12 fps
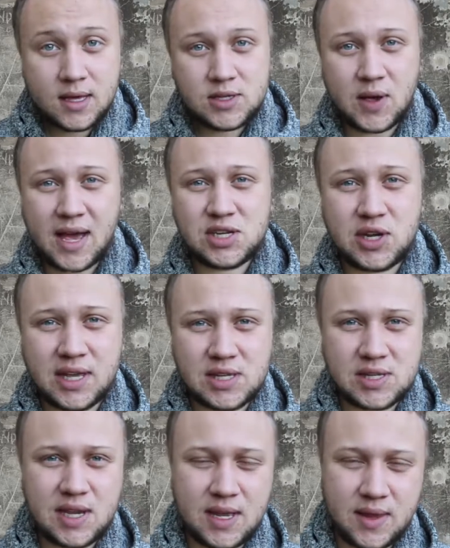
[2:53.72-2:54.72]
So as you can
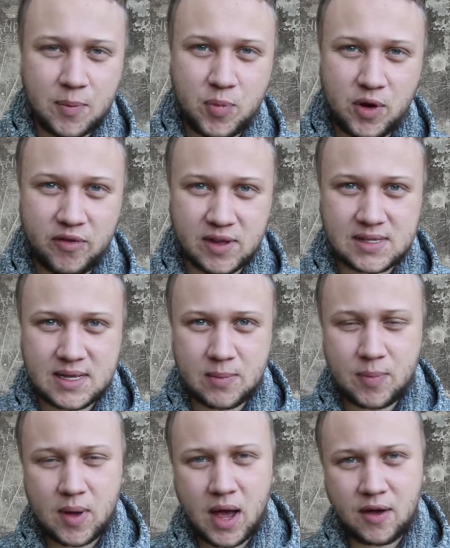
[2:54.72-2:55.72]
see in that previous clip,